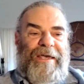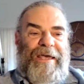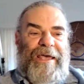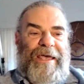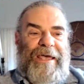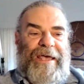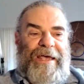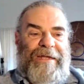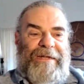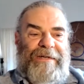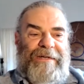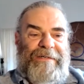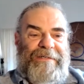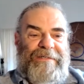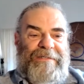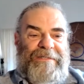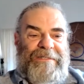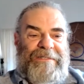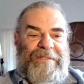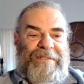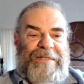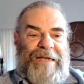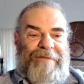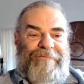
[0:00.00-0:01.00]
and
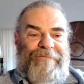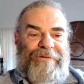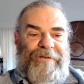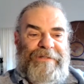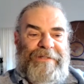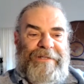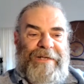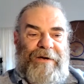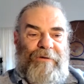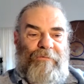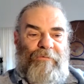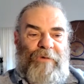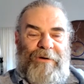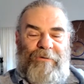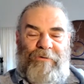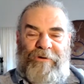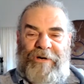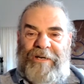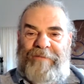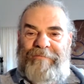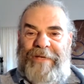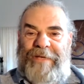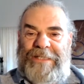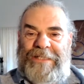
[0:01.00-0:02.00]
discovered that what
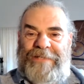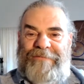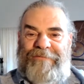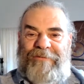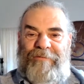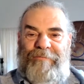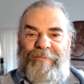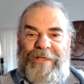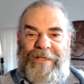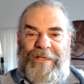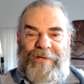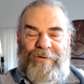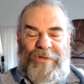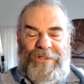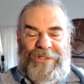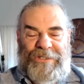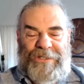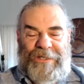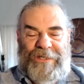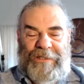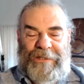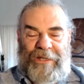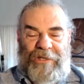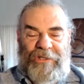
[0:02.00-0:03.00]
worked best for me was
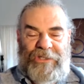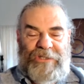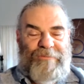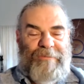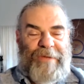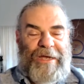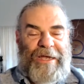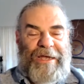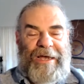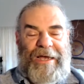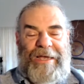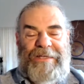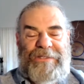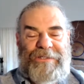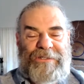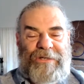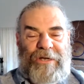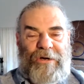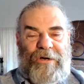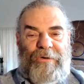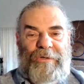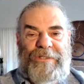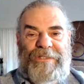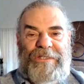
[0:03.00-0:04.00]
to close my eyes and
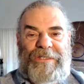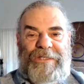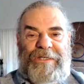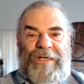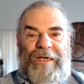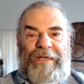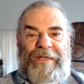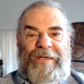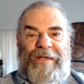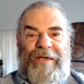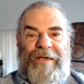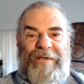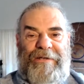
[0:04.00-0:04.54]
go inside